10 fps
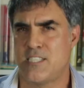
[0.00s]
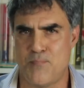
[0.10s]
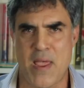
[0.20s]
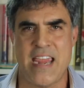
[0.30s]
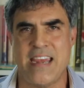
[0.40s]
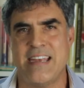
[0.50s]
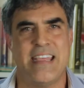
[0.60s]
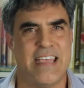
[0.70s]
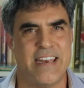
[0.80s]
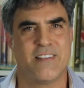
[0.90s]

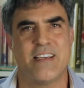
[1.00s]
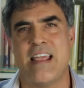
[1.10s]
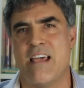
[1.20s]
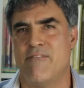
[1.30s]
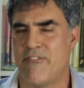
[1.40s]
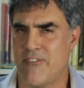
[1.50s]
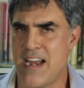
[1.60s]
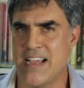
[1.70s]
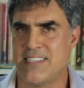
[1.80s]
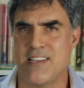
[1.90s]
Spain, Italy, and
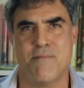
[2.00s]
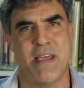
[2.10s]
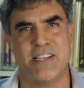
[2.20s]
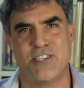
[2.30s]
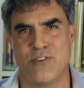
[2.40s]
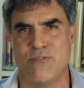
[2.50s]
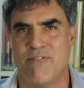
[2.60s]
France may soon